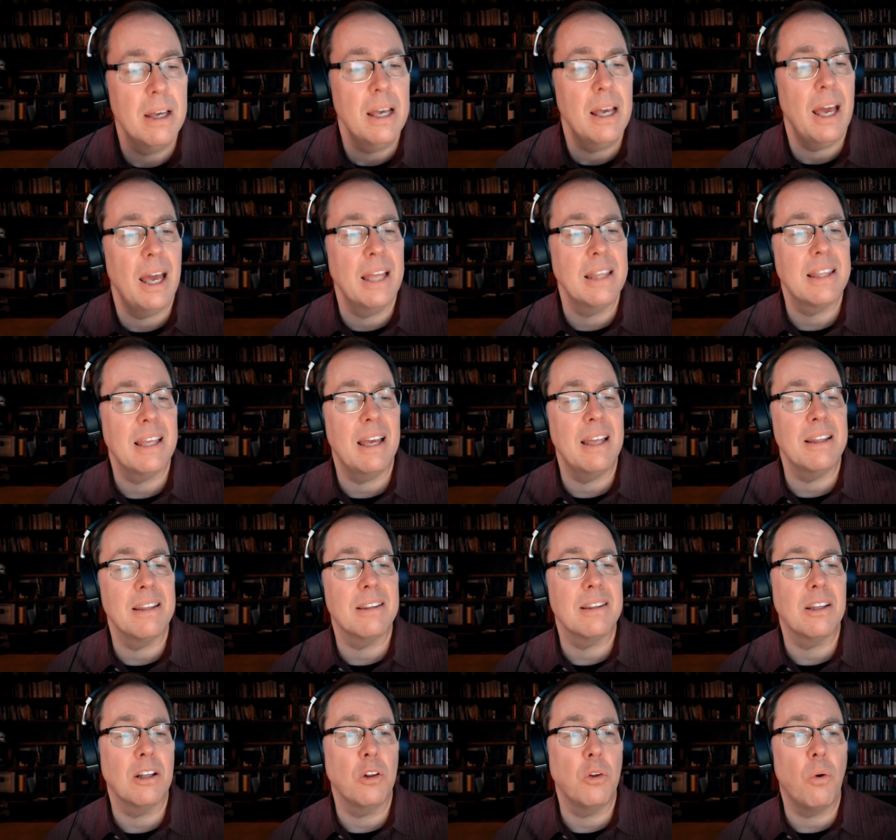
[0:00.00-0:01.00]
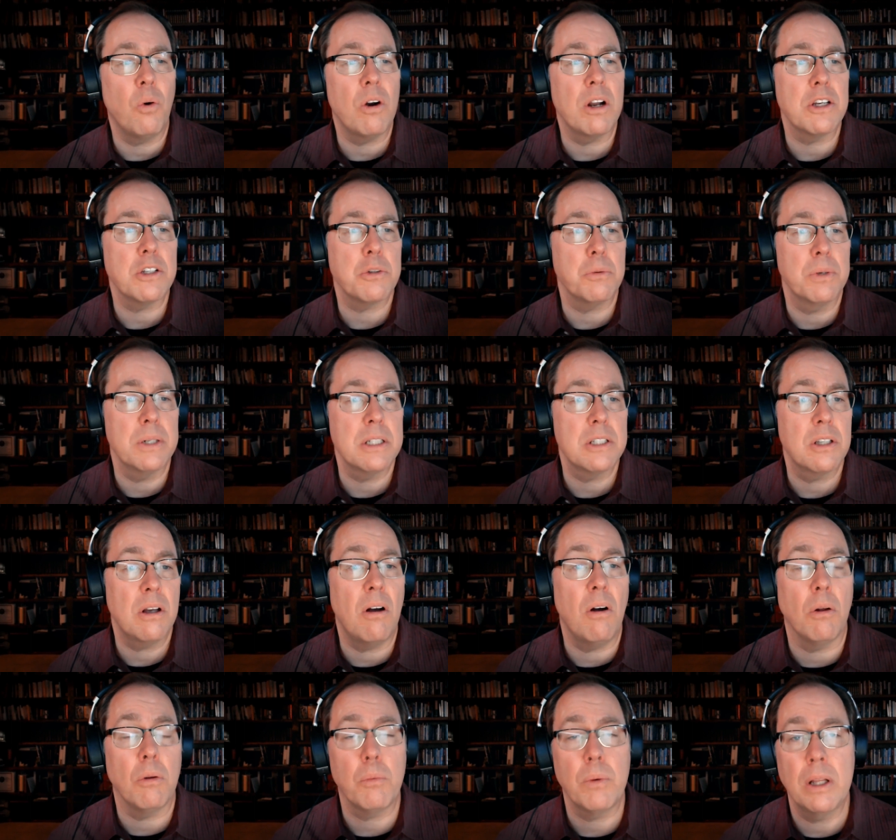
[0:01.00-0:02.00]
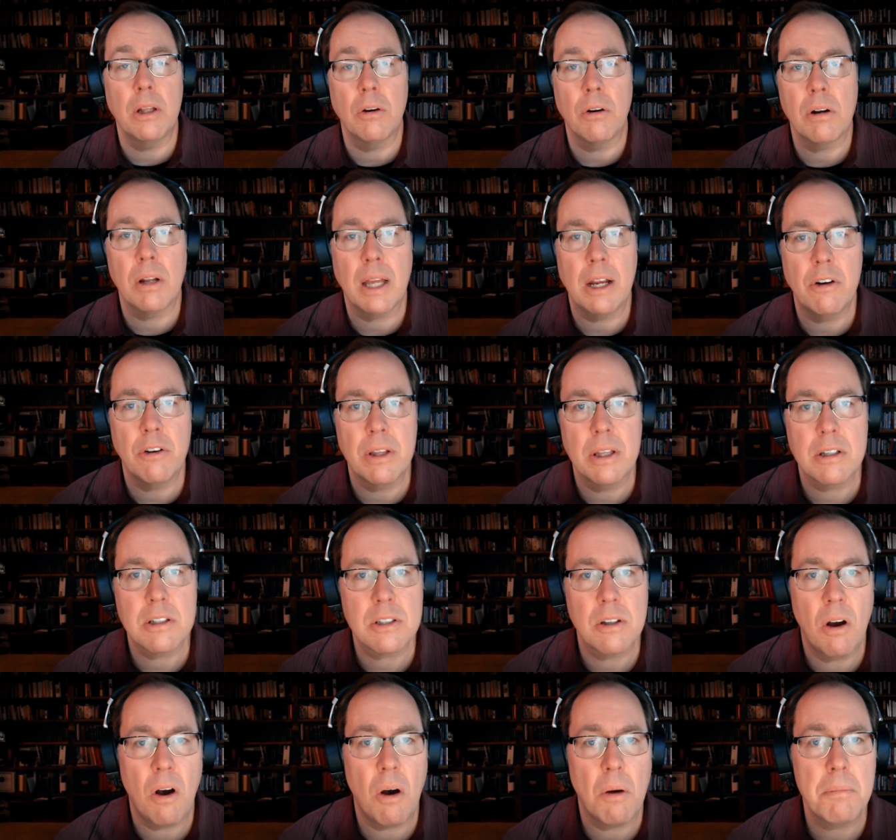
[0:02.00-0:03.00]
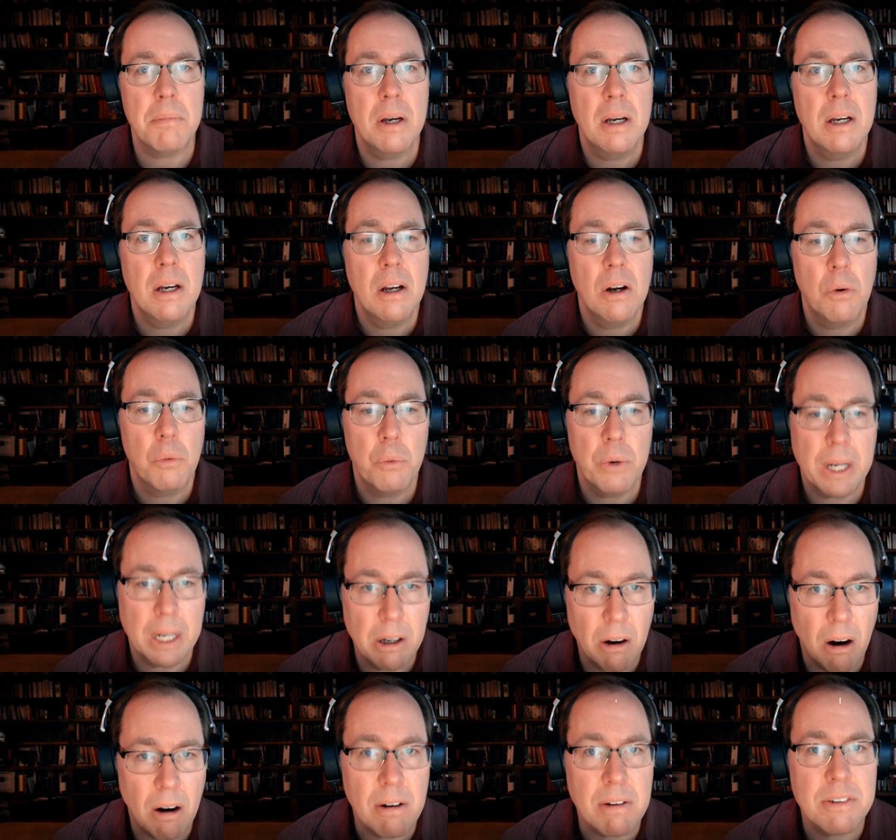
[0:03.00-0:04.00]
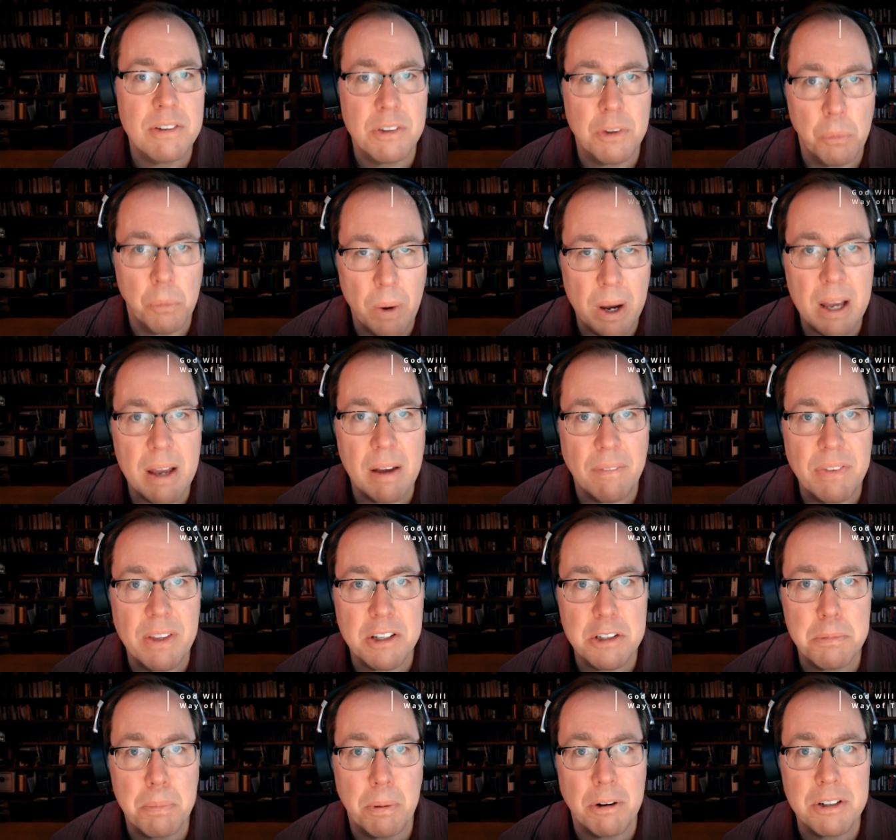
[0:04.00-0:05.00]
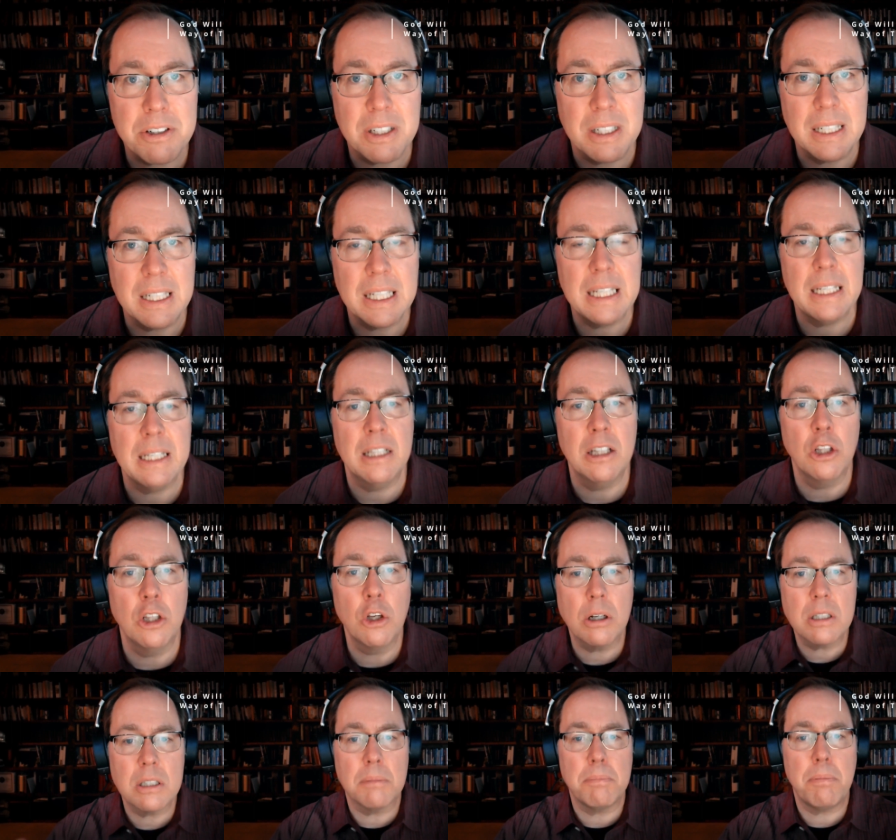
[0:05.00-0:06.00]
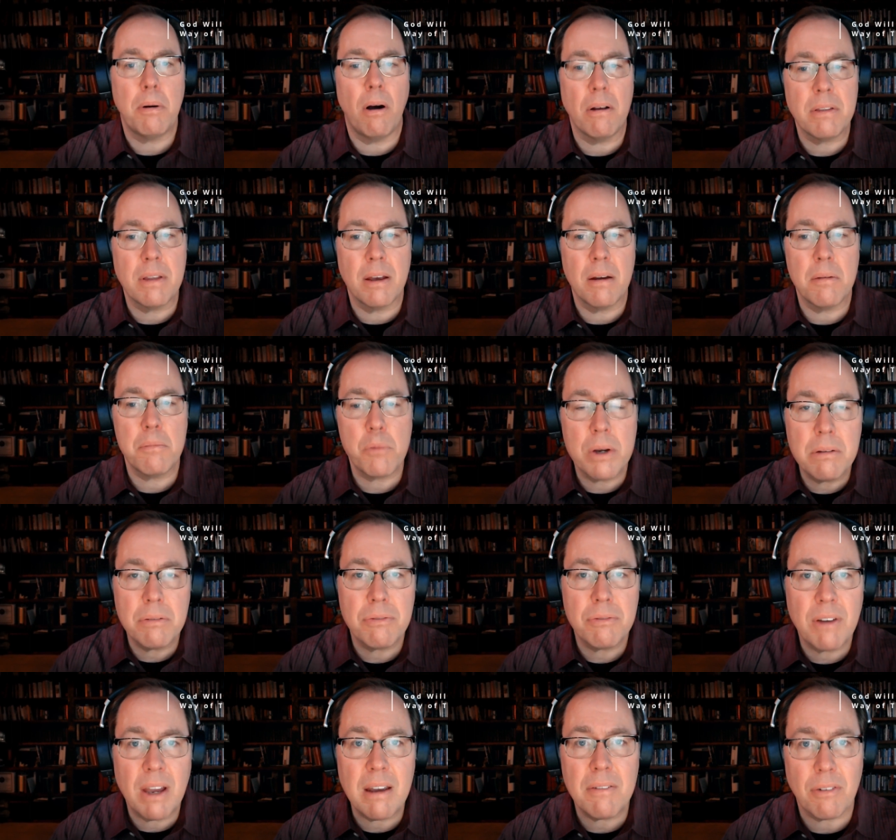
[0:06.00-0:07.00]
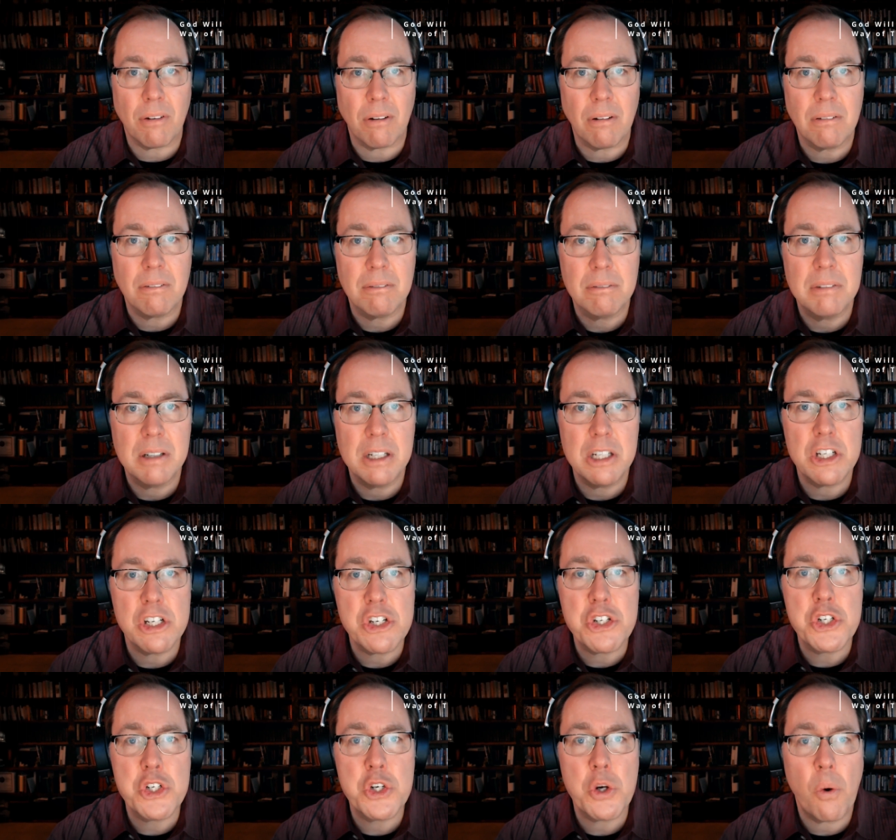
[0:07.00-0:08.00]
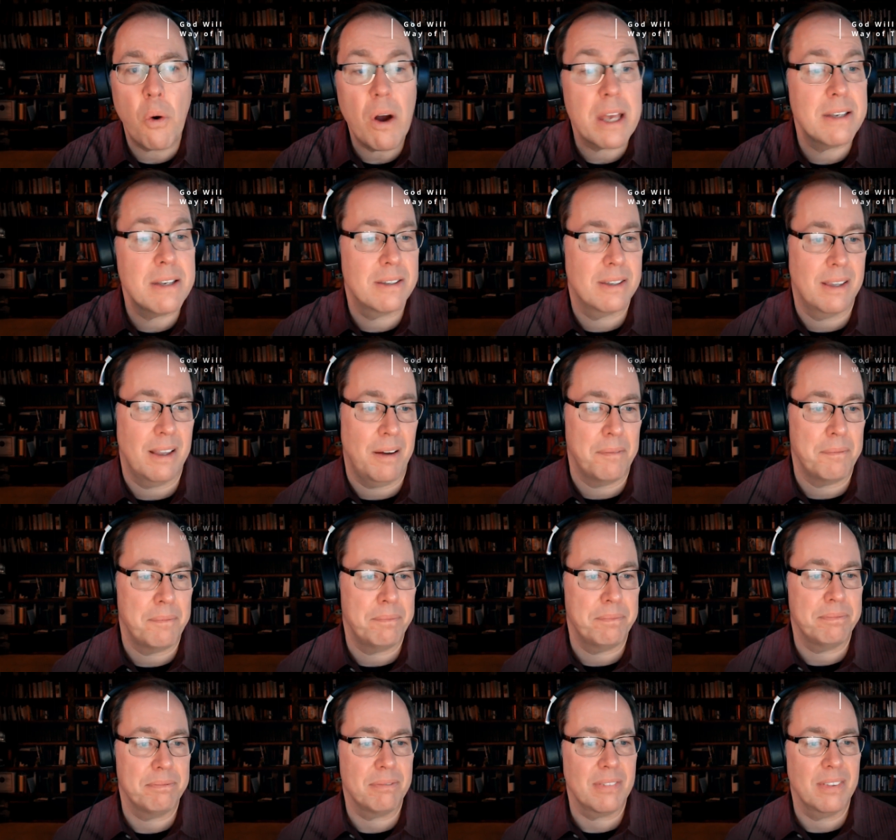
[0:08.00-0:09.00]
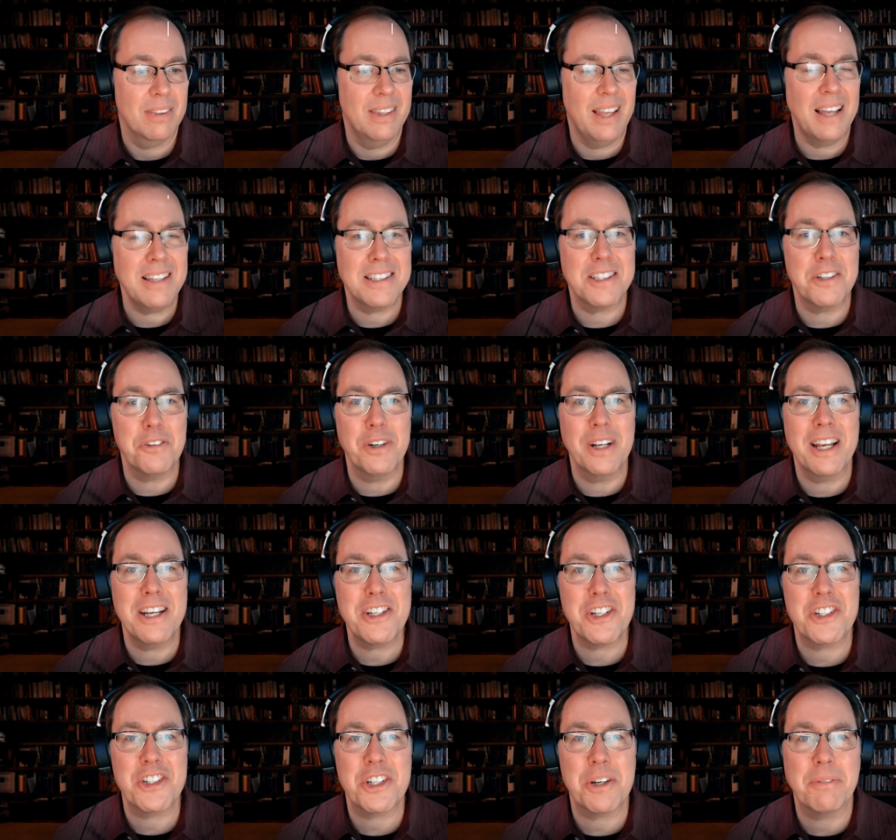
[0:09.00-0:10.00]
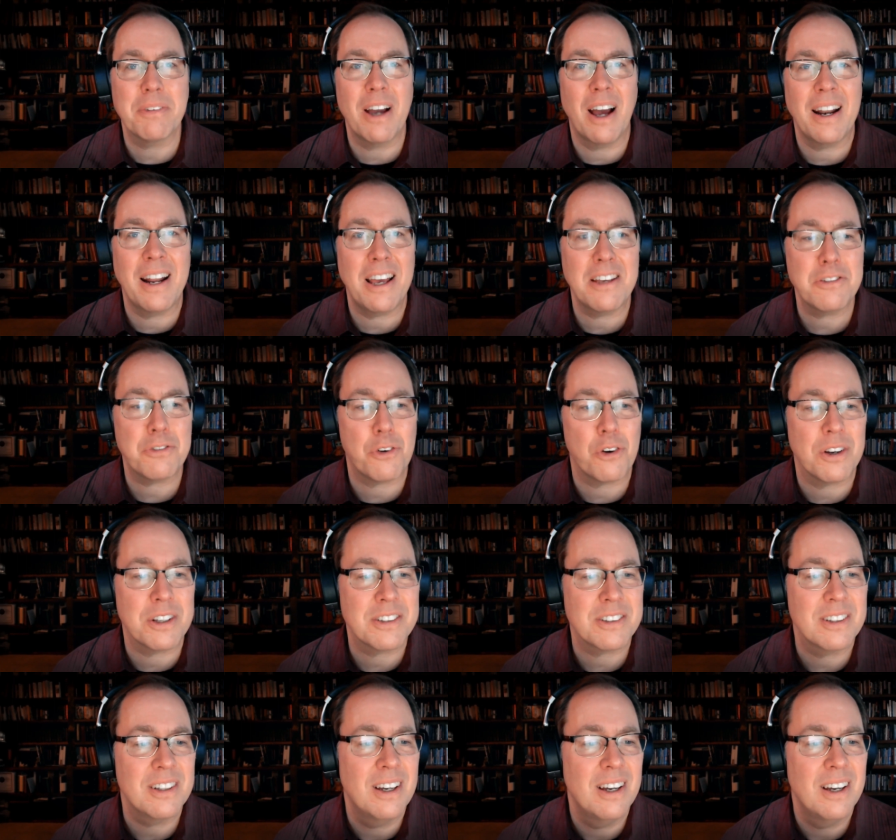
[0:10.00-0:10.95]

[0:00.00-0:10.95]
And then the Lord, as a result, we learn later in the psalm, regards the way of this person. He looks upon them with favor. He enjoys them. That's the relationship God has for us.